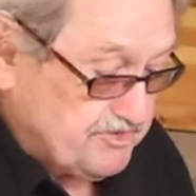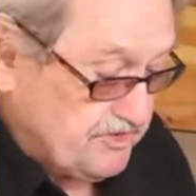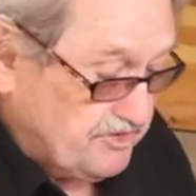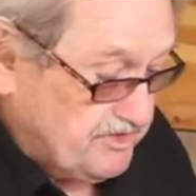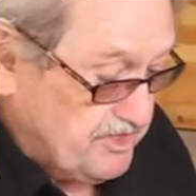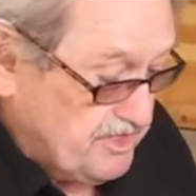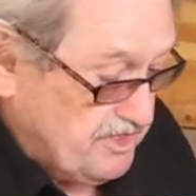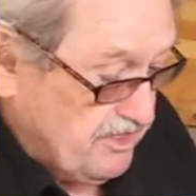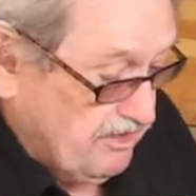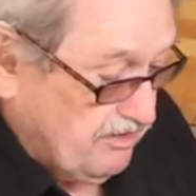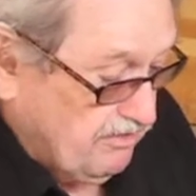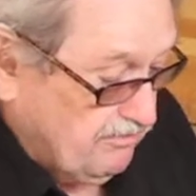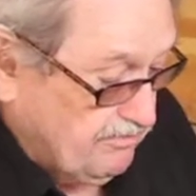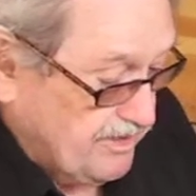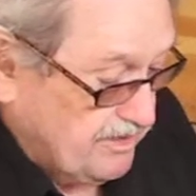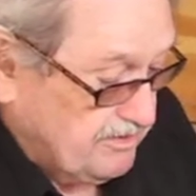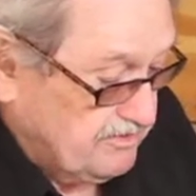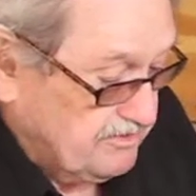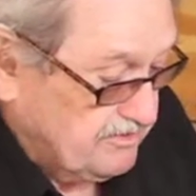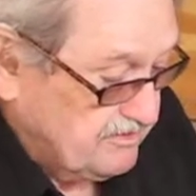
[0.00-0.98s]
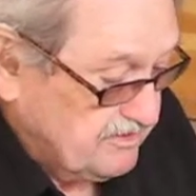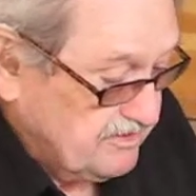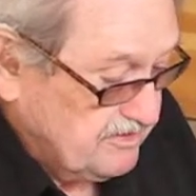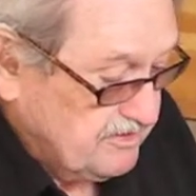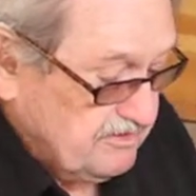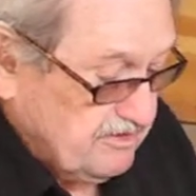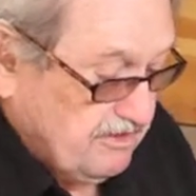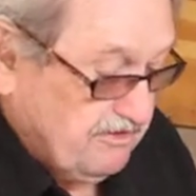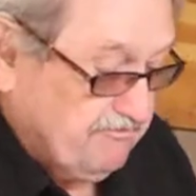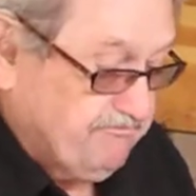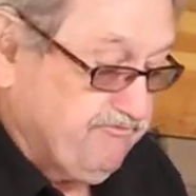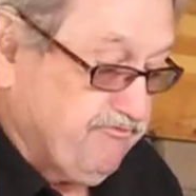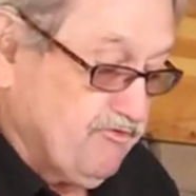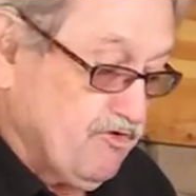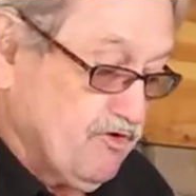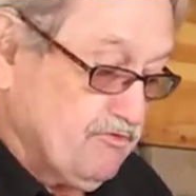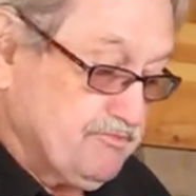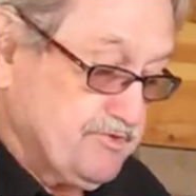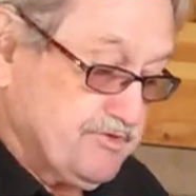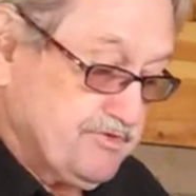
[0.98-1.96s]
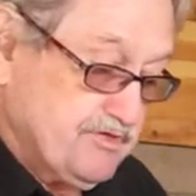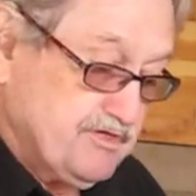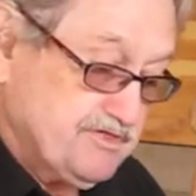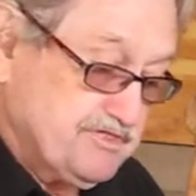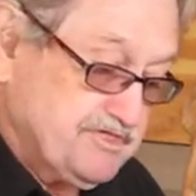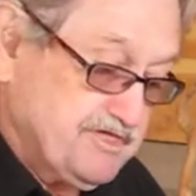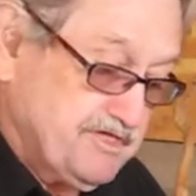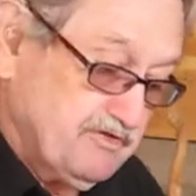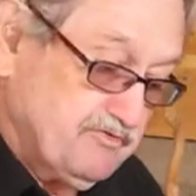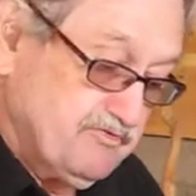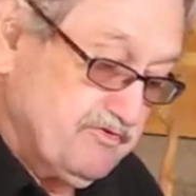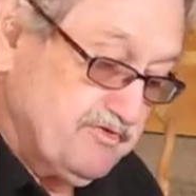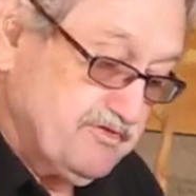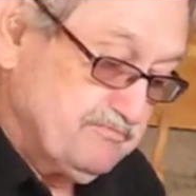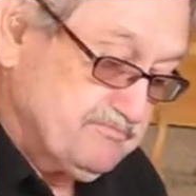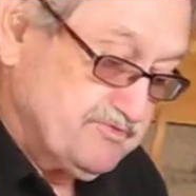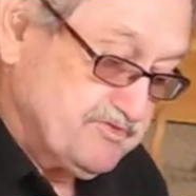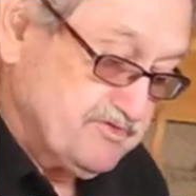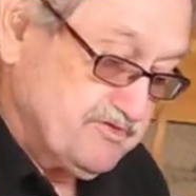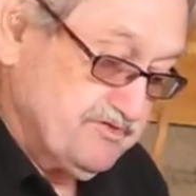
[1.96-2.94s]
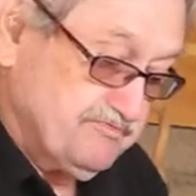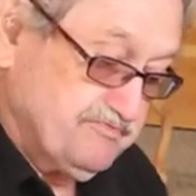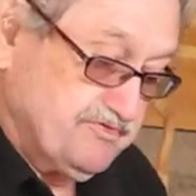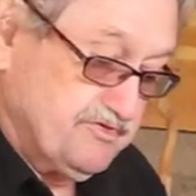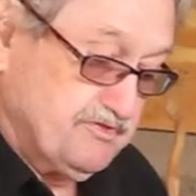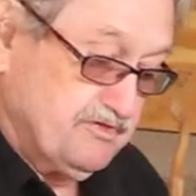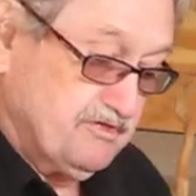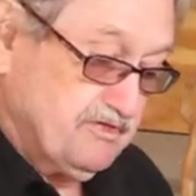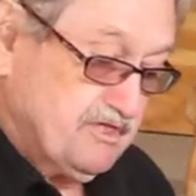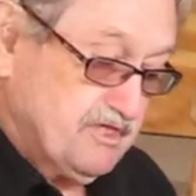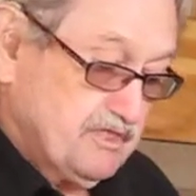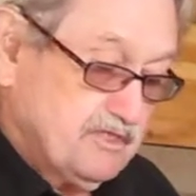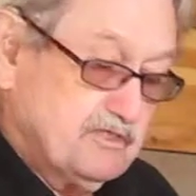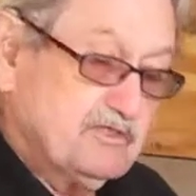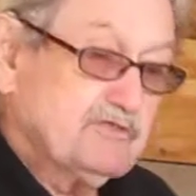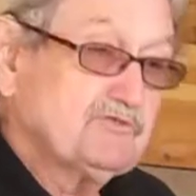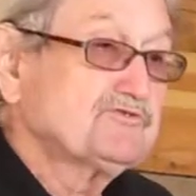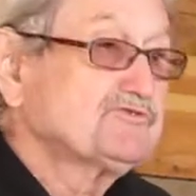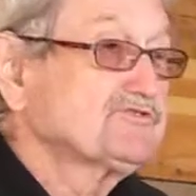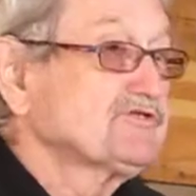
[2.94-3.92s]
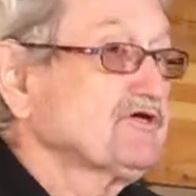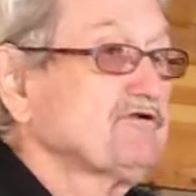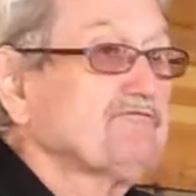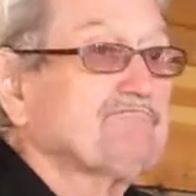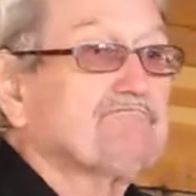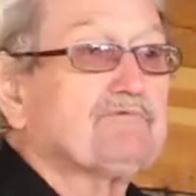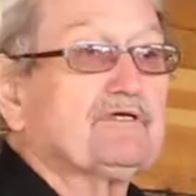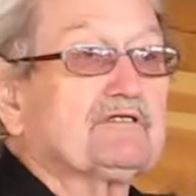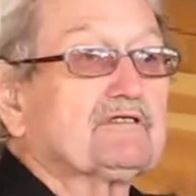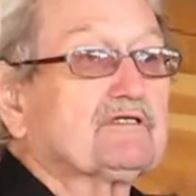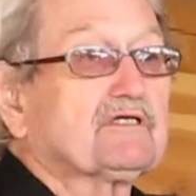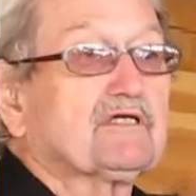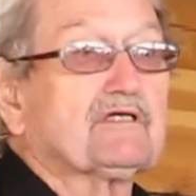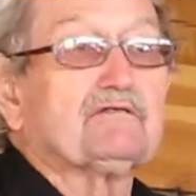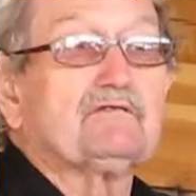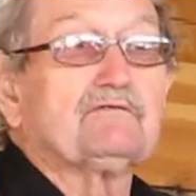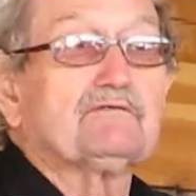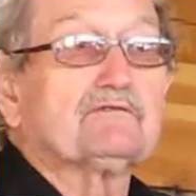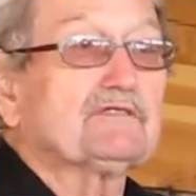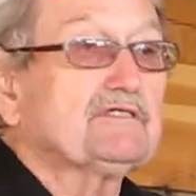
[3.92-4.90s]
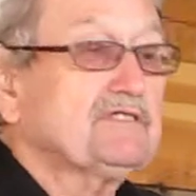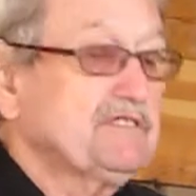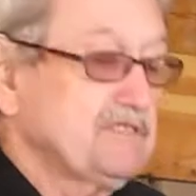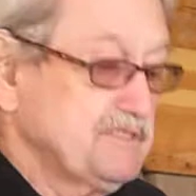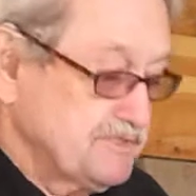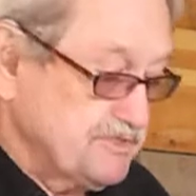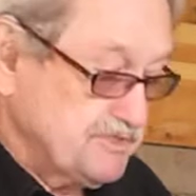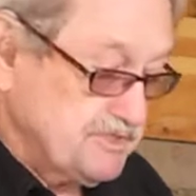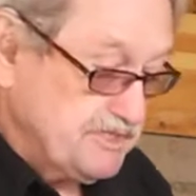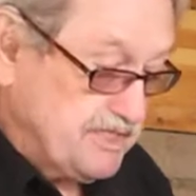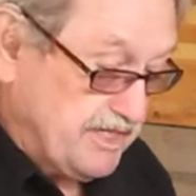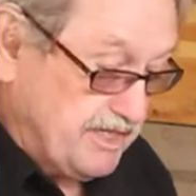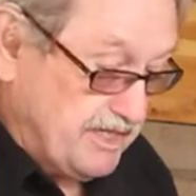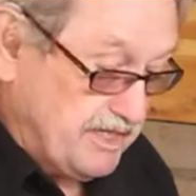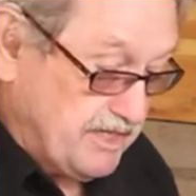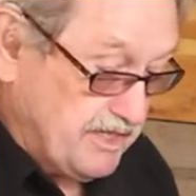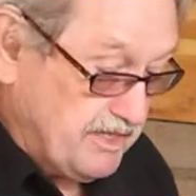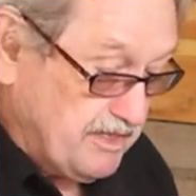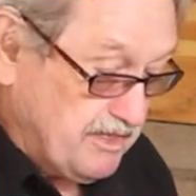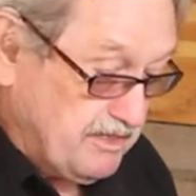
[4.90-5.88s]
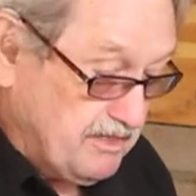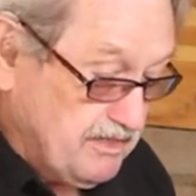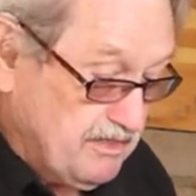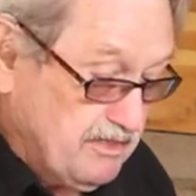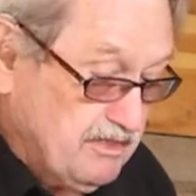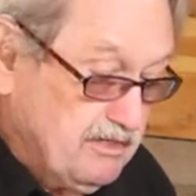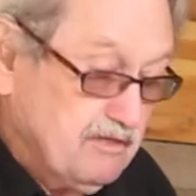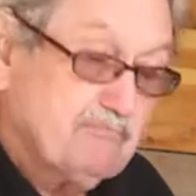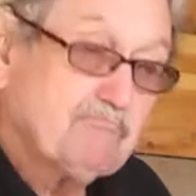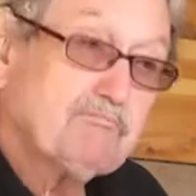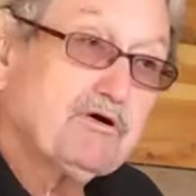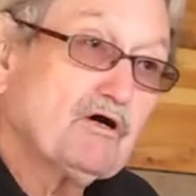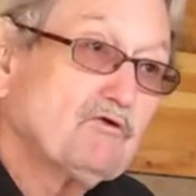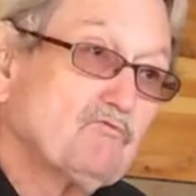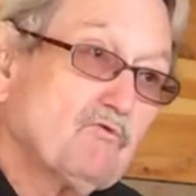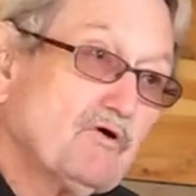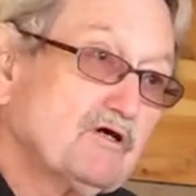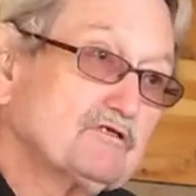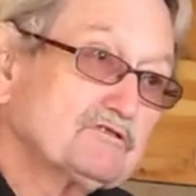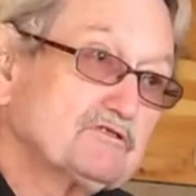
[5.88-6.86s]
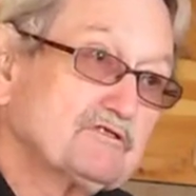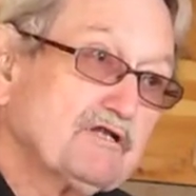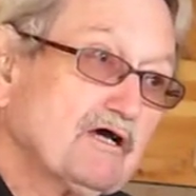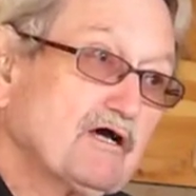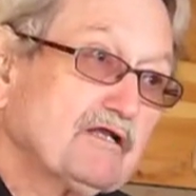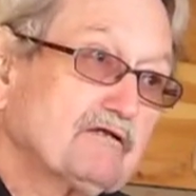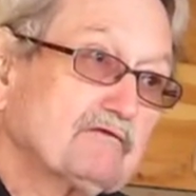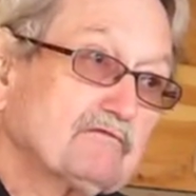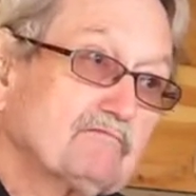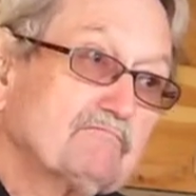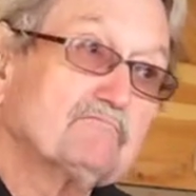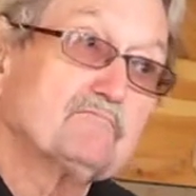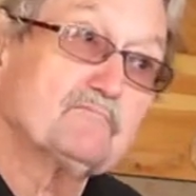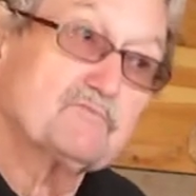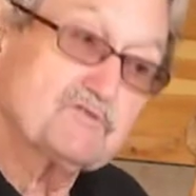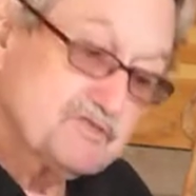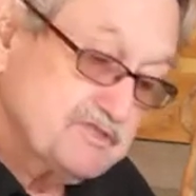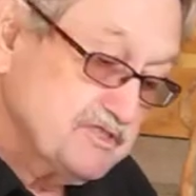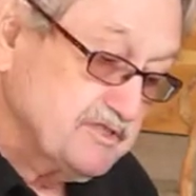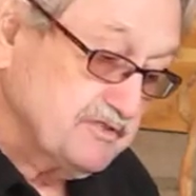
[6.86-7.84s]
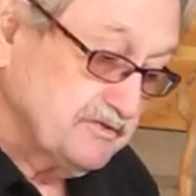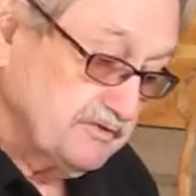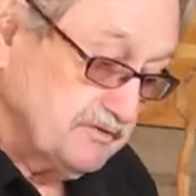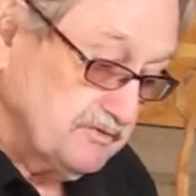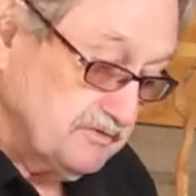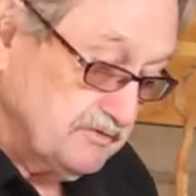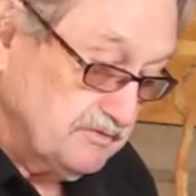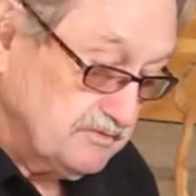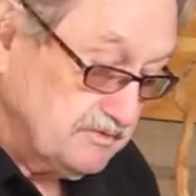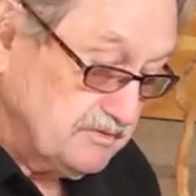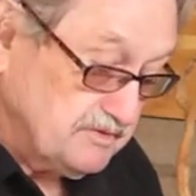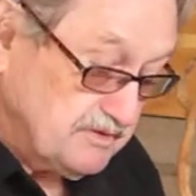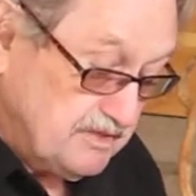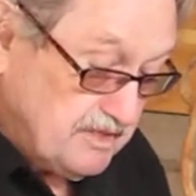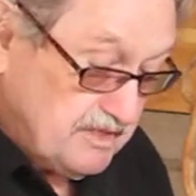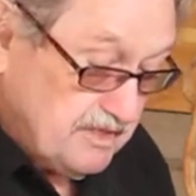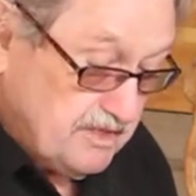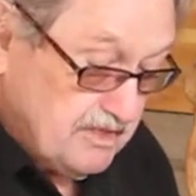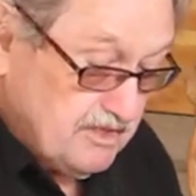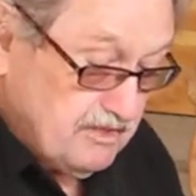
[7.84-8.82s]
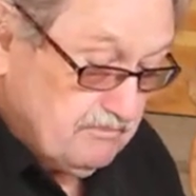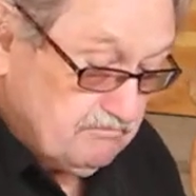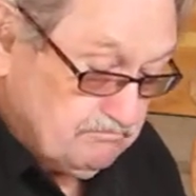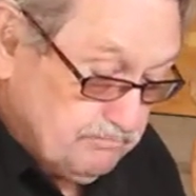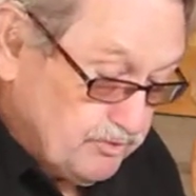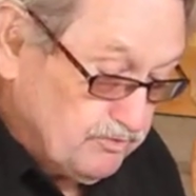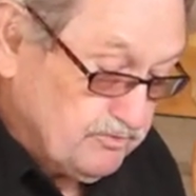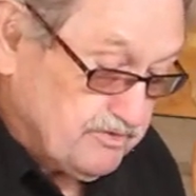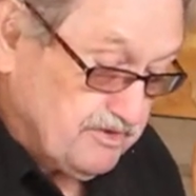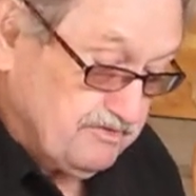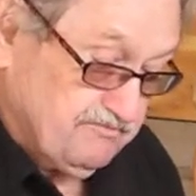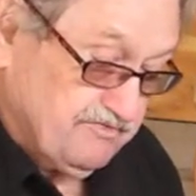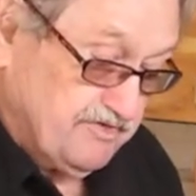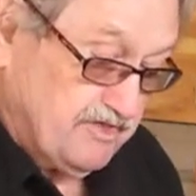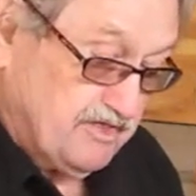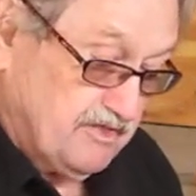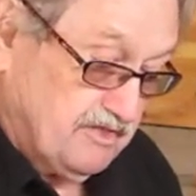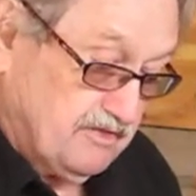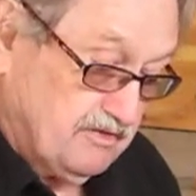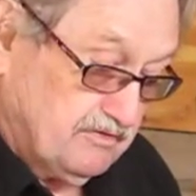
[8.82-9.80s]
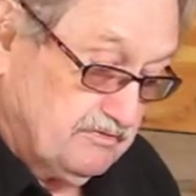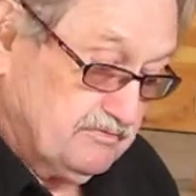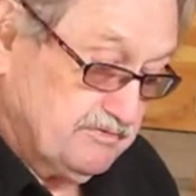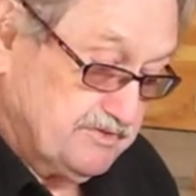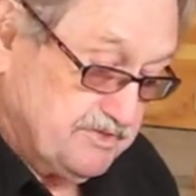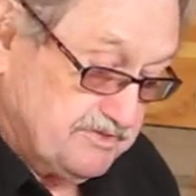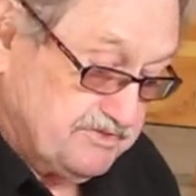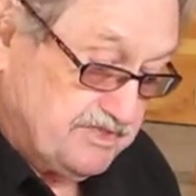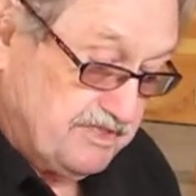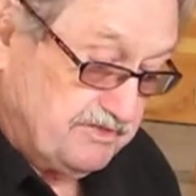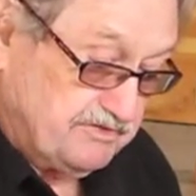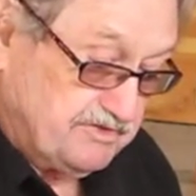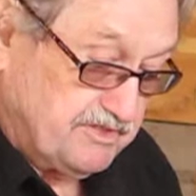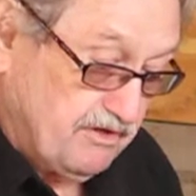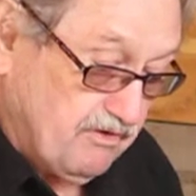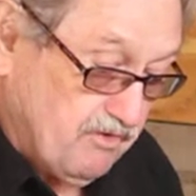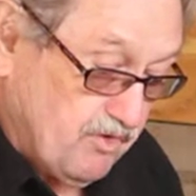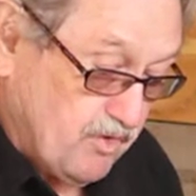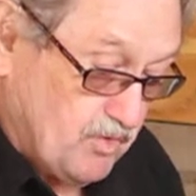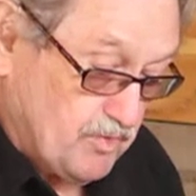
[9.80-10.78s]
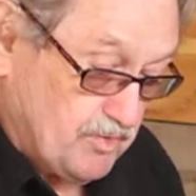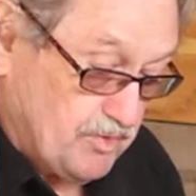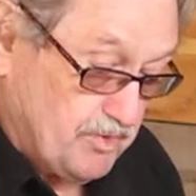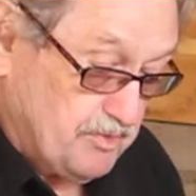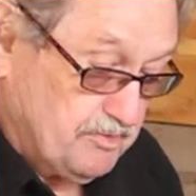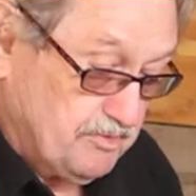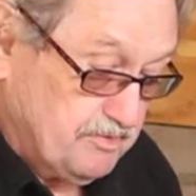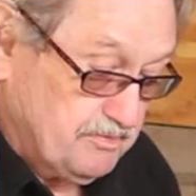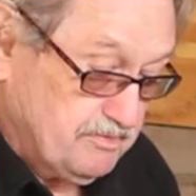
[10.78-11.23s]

on the Elbe, a forward artillery observer who should have been killed each day, but was not still. Buchenwald to set the horror.